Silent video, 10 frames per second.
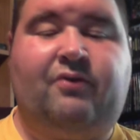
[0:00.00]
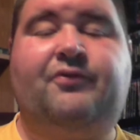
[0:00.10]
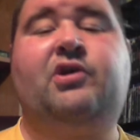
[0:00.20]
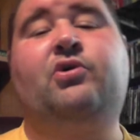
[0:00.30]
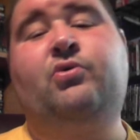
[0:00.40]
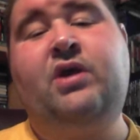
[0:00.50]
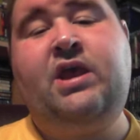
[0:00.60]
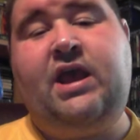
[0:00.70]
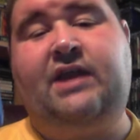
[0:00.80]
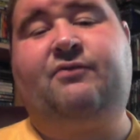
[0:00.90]
review,
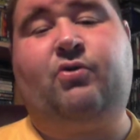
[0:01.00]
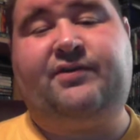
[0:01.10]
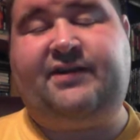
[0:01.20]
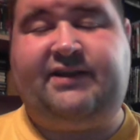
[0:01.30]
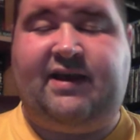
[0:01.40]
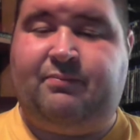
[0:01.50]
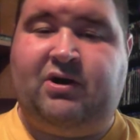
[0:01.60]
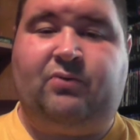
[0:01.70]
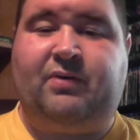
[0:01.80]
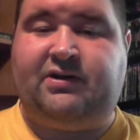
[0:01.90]
and of course, hit that
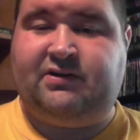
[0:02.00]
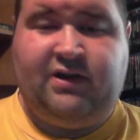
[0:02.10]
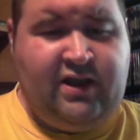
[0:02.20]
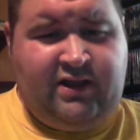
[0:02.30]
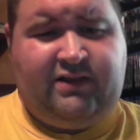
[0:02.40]
bell button.